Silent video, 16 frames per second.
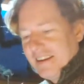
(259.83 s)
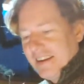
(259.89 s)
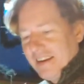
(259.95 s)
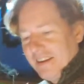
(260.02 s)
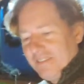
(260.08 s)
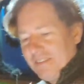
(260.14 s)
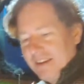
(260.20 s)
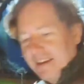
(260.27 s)

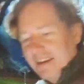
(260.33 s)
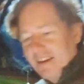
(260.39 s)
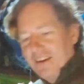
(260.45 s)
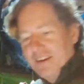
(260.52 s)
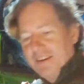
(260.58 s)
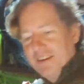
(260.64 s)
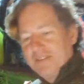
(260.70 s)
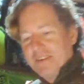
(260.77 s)
I'm like,
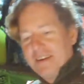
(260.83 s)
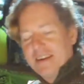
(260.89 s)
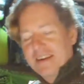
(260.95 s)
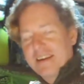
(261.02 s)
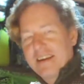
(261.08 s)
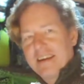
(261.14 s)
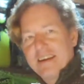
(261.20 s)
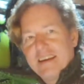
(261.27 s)
oh,
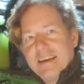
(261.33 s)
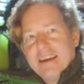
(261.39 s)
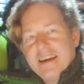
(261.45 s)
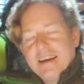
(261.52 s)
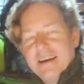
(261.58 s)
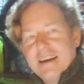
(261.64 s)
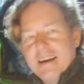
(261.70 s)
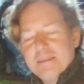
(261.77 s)
fuck.
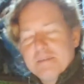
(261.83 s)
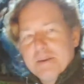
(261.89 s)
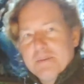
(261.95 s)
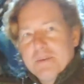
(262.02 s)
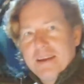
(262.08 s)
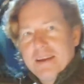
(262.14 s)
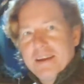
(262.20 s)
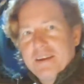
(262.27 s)
I'll be
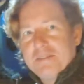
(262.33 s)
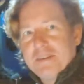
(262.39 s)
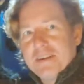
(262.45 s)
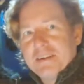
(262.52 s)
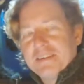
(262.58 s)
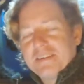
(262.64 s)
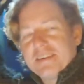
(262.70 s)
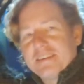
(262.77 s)
right
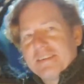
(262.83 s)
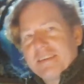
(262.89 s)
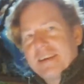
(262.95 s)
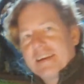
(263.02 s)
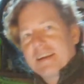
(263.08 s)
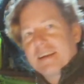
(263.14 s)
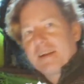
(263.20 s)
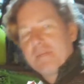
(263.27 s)
over. Just
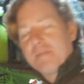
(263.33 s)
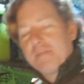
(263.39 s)
a sec.